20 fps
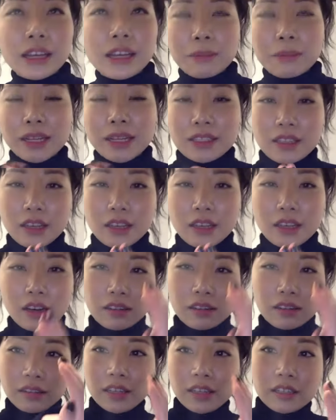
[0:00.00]
Like my
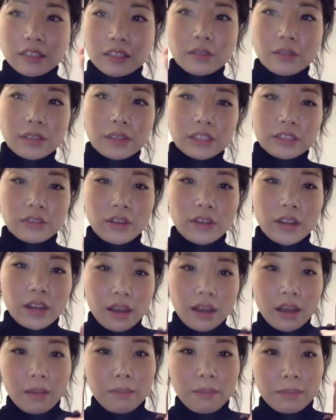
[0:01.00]
tongue is going
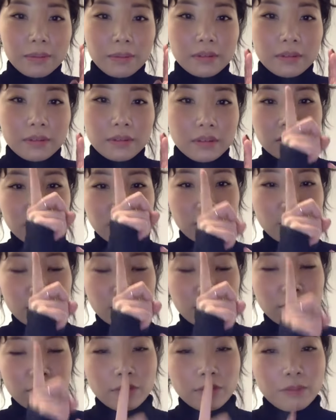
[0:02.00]
straight up to
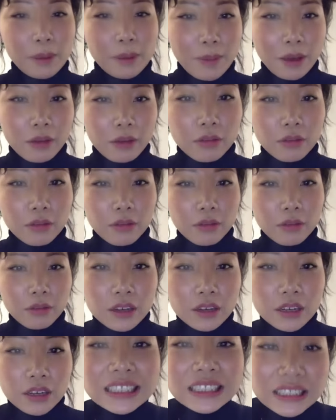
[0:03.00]
the roof of my
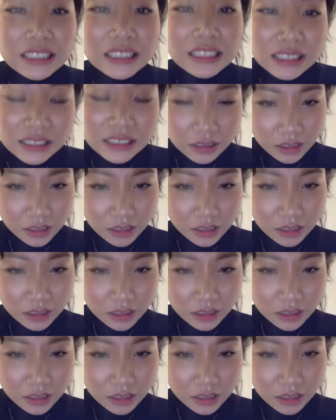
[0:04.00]
mouth. Er.